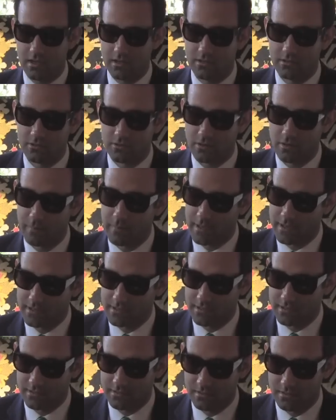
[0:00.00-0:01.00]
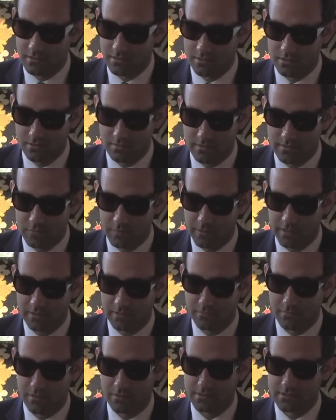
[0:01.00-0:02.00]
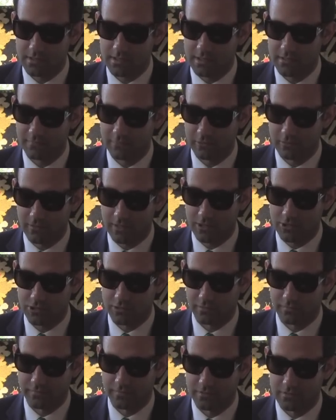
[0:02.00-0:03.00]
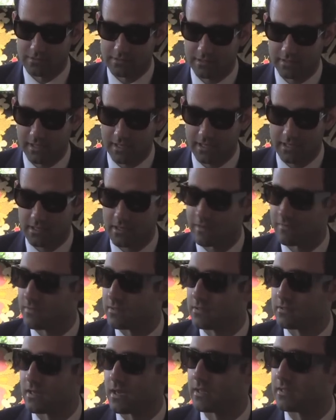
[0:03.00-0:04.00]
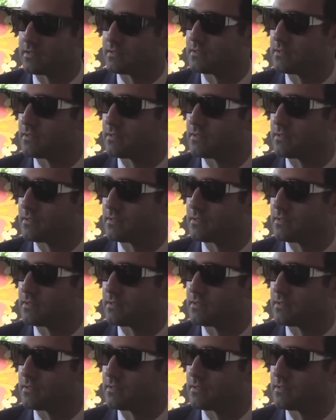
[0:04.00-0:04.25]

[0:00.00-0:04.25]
In your opinion, who has been the most influential First Lady of the United